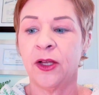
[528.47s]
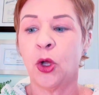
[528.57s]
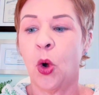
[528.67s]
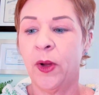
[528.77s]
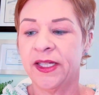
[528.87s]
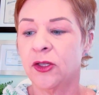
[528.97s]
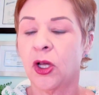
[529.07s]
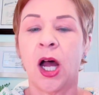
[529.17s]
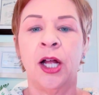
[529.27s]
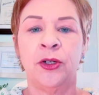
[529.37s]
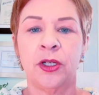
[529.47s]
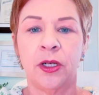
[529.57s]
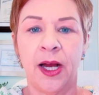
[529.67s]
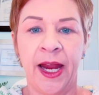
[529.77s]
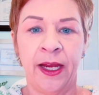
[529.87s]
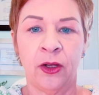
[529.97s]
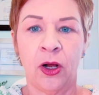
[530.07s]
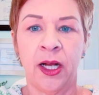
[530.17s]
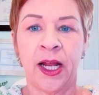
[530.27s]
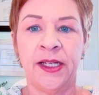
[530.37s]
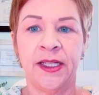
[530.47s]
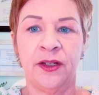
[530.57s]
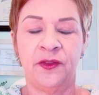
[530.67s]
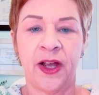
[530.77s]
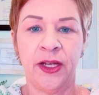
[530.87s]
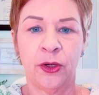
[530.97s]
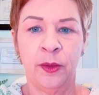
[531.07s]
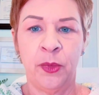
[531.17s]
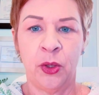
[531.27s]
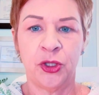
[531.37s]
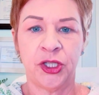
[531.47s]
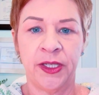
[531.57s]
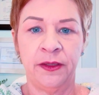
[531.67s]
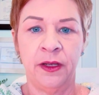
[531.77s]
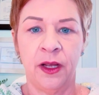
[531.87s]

Always look under your anger and identify your emotion.